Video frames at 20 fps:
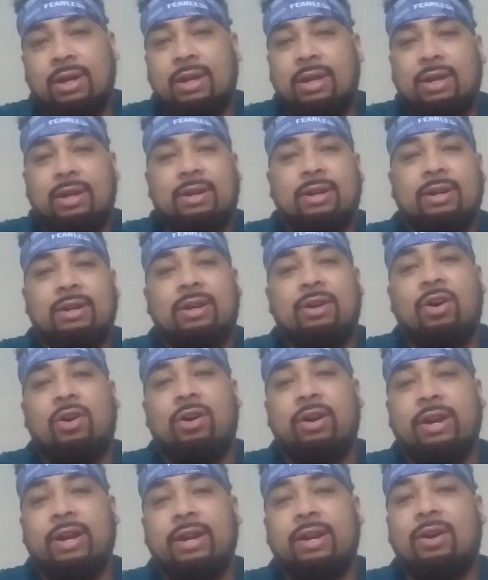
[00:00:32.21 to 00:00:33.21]
He could have
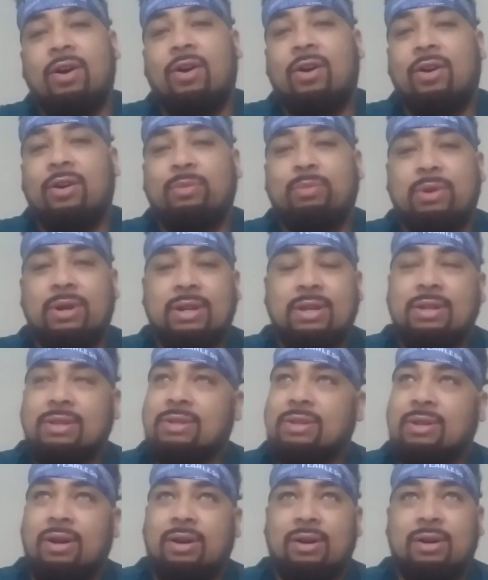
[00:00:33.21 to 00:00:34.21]
gone in hard, but
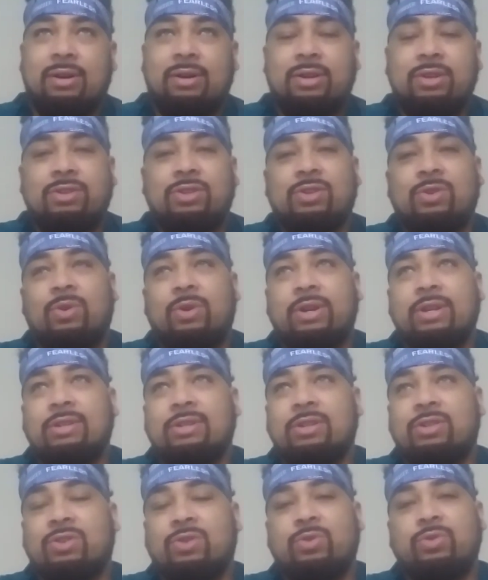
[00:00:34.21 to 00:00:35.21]
he's showing
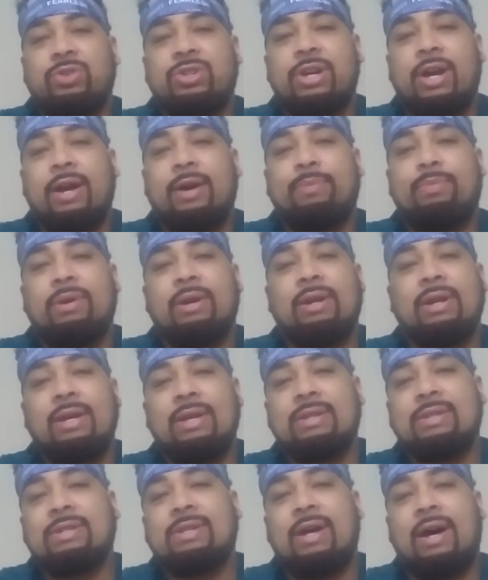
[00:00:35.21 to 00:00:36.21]
he's a true champion
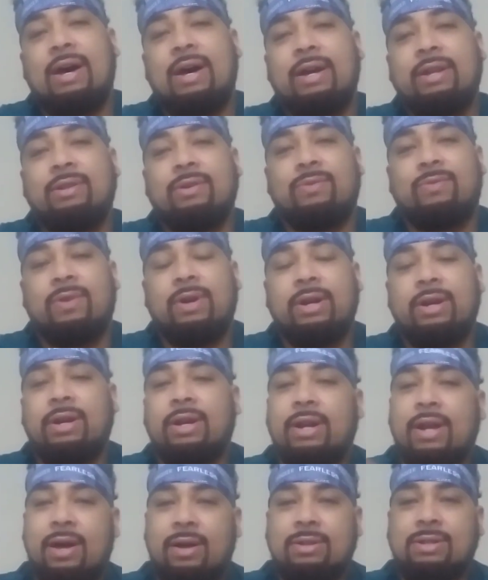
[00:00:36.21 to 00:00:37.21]
inside the ring
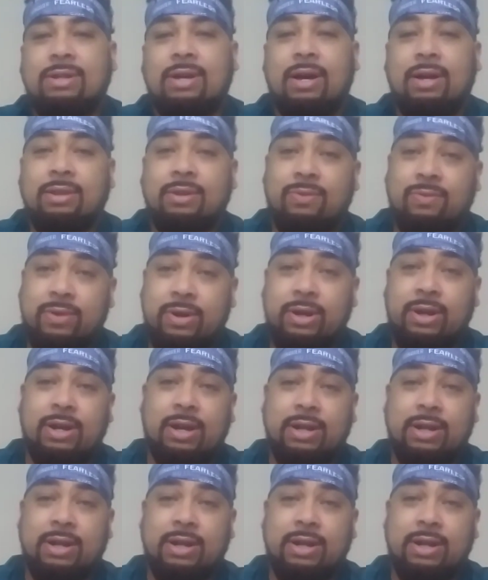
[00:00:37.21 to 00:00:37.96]
and outside the ring.